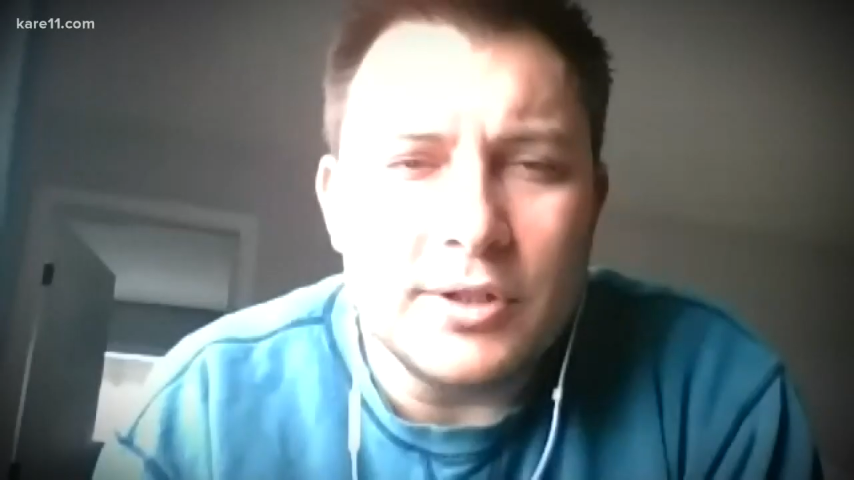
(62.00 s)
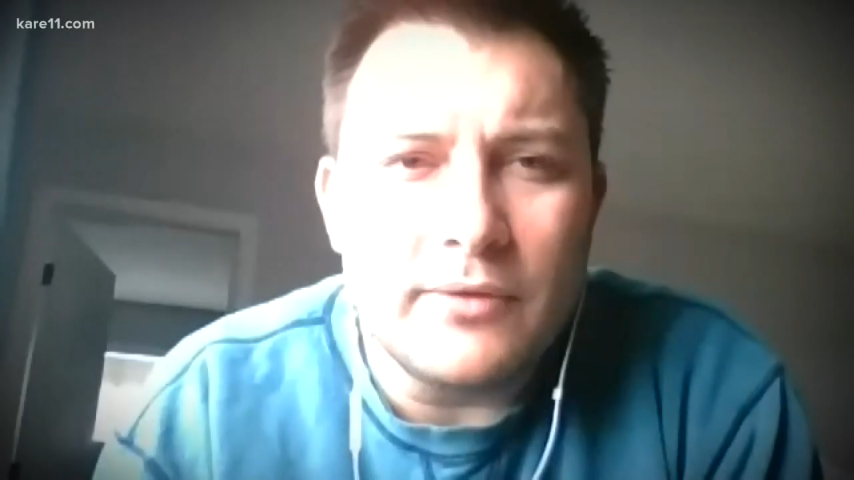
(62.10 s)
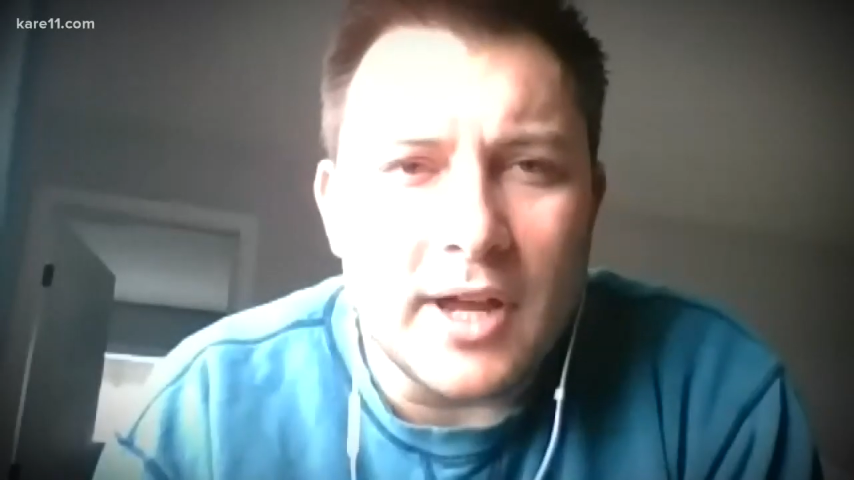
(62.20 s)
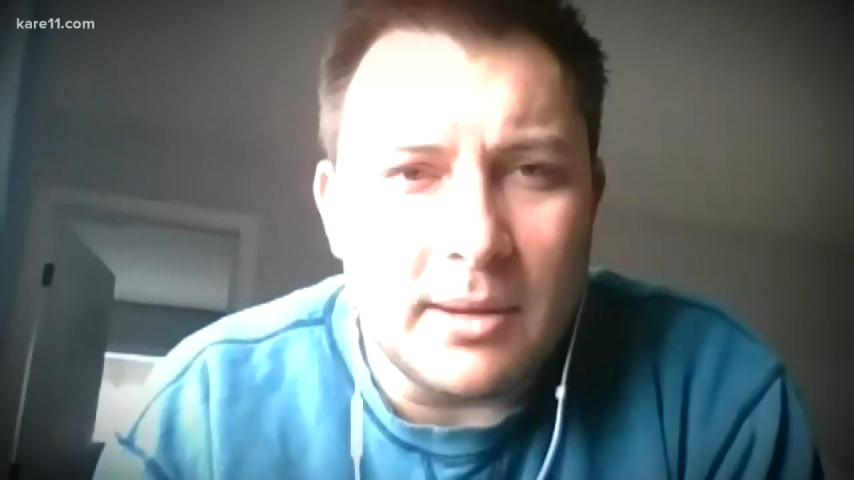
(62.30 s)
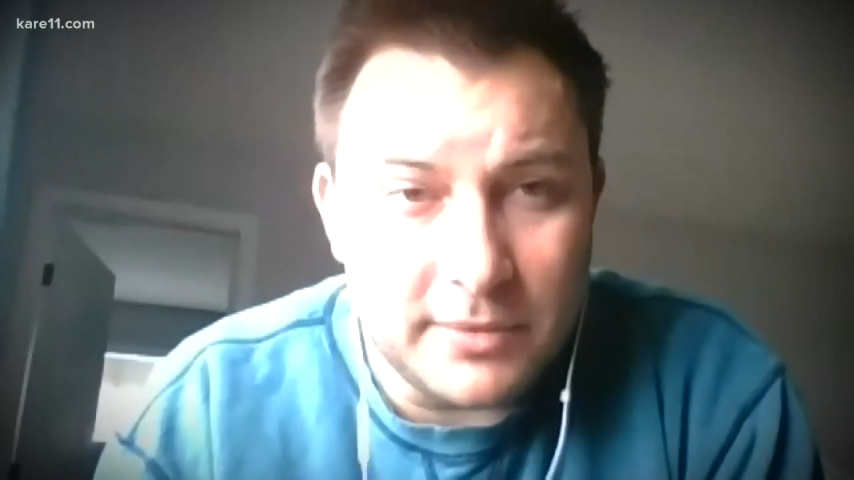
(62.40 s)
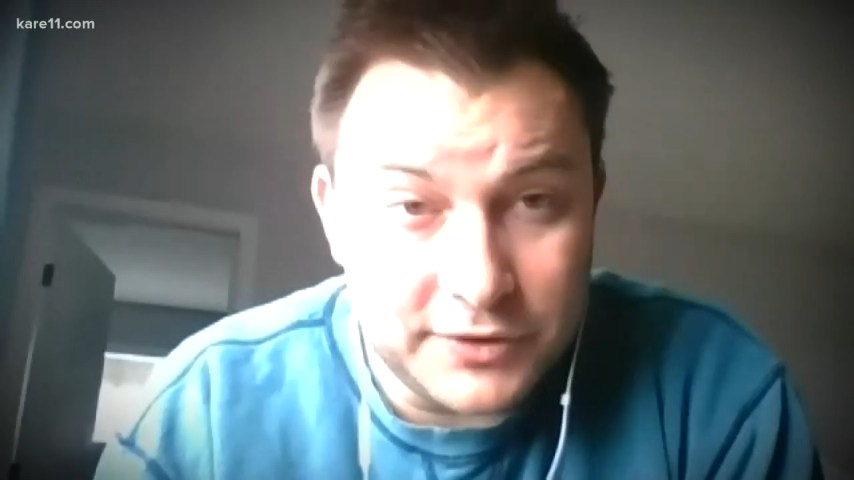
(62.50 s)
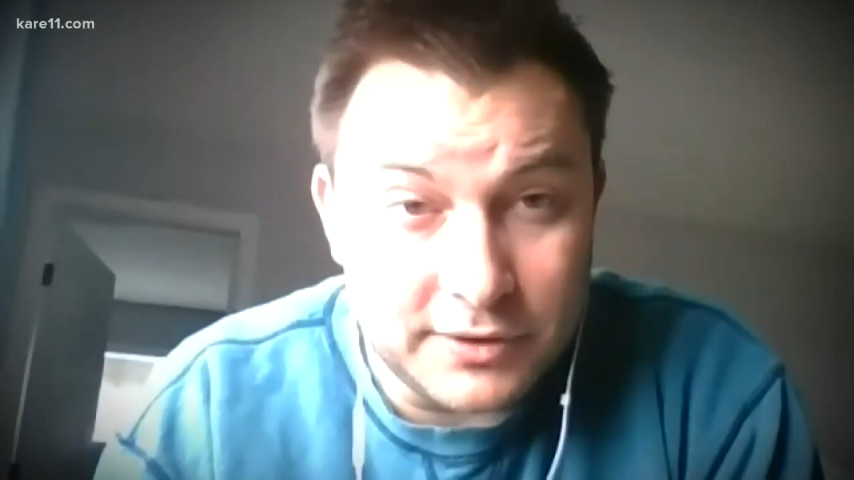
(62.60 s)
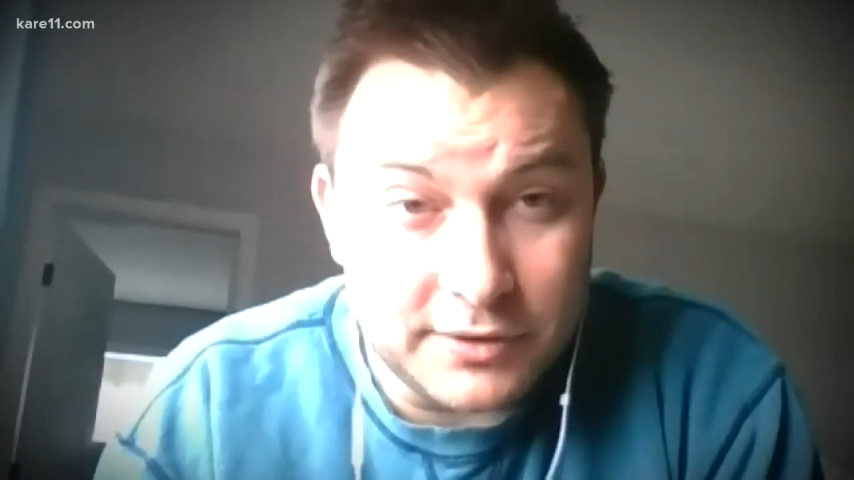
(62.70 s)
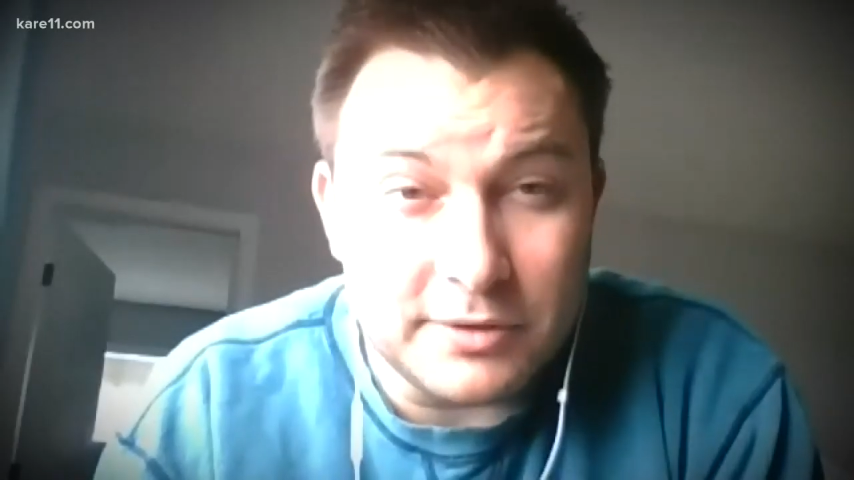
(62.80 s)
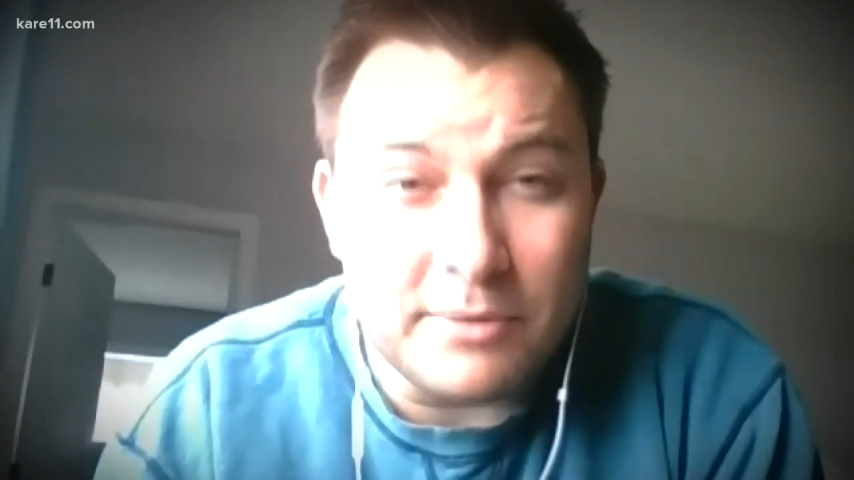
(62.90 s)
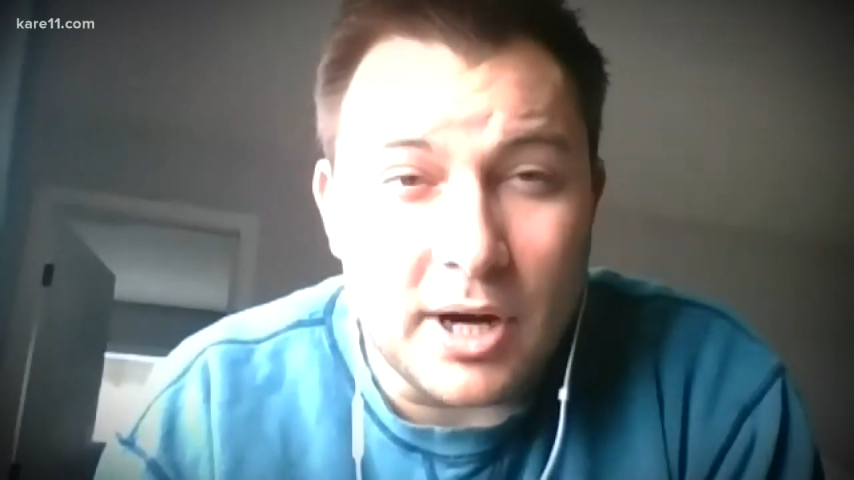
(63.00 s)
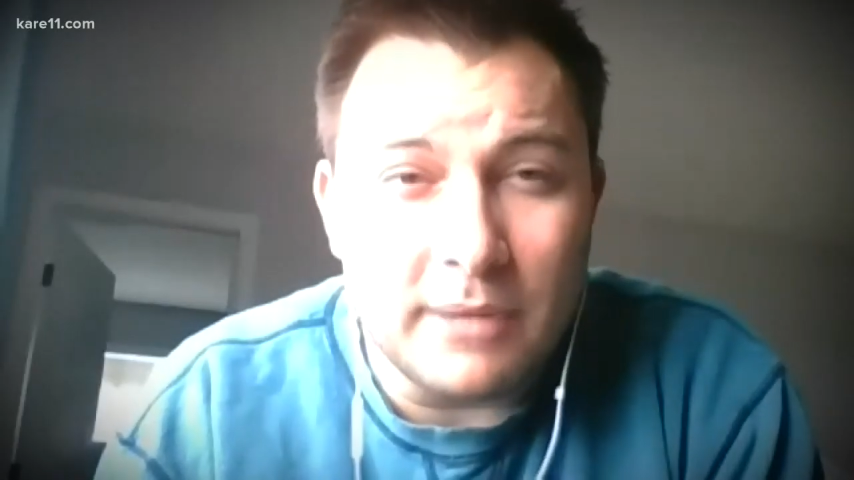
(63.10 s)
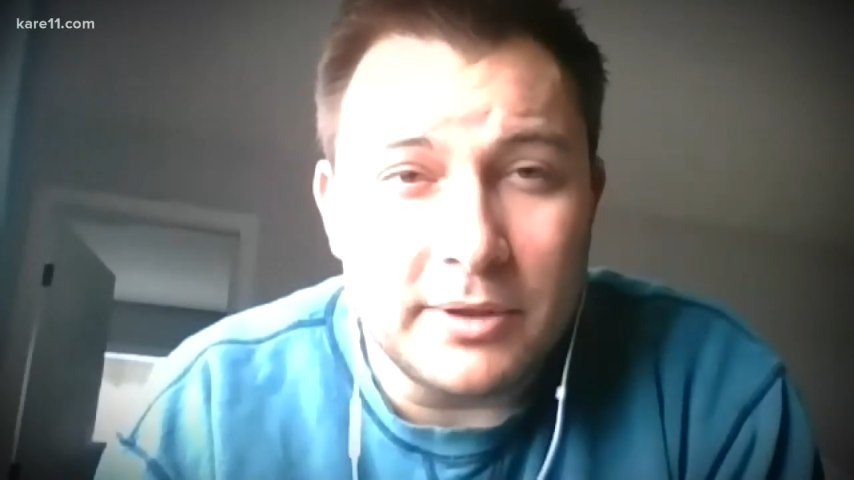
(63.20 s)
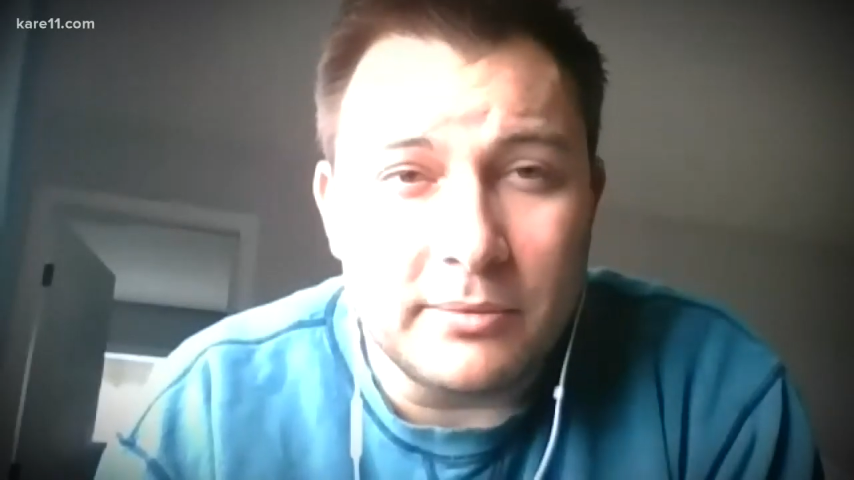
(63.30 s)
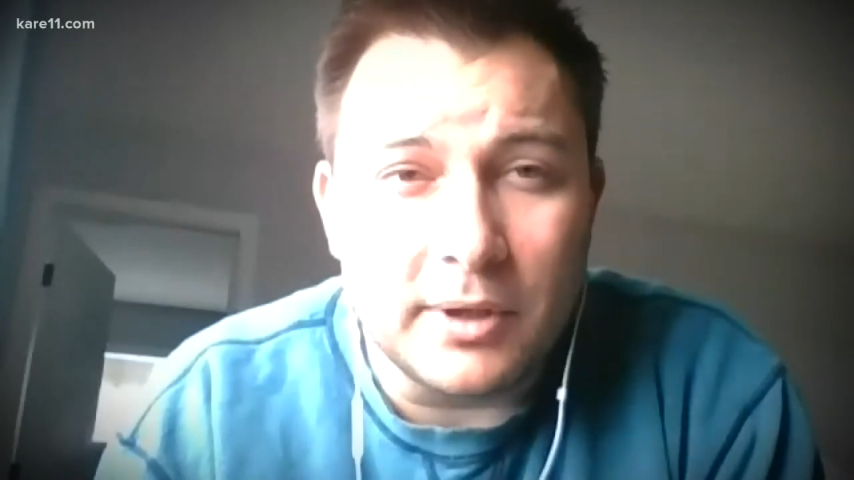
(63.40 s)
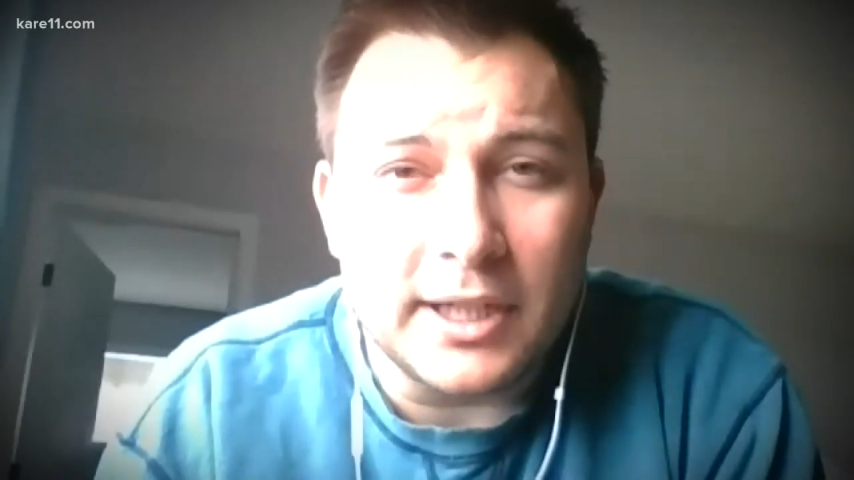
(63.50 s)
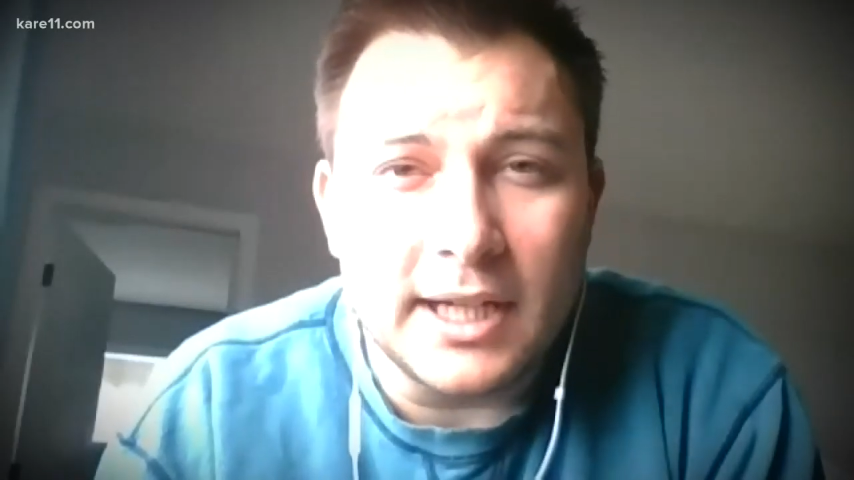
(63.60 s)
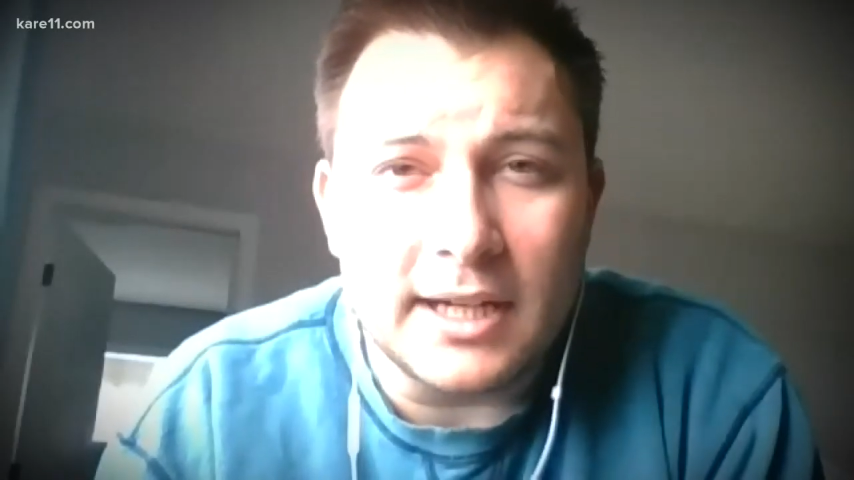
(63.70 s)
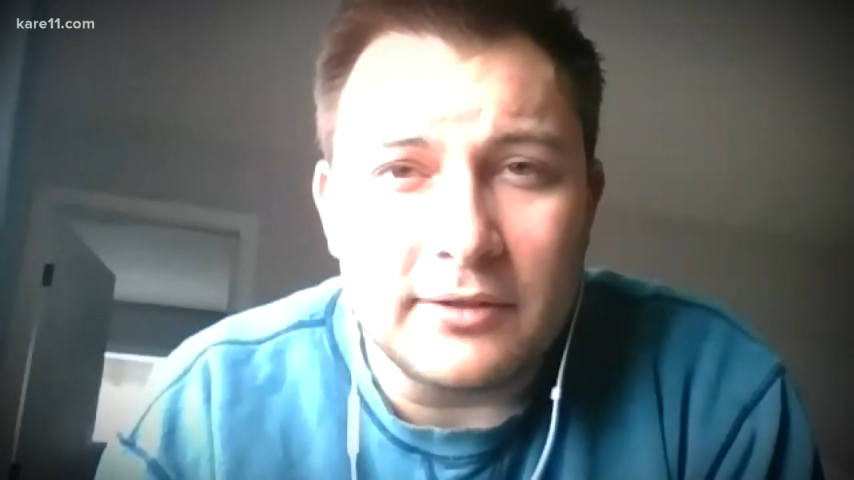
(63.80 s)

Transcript: the U of M, is your department